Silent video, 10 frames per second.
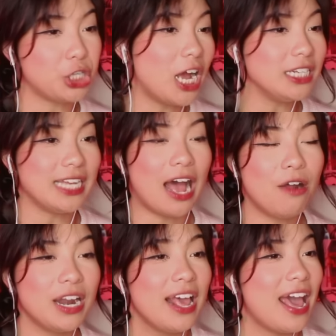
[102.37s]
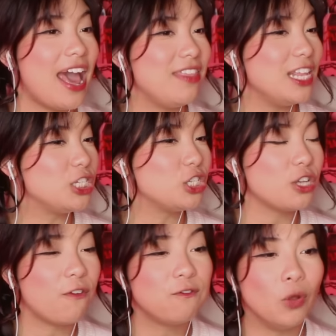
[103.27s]
shot down and it's
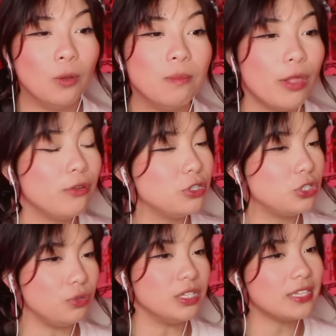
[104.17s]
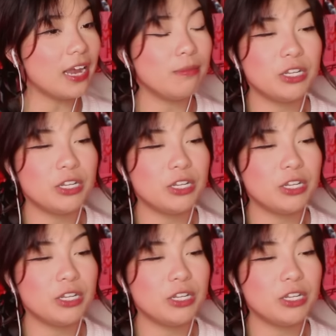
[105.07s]
just a full-blown suicide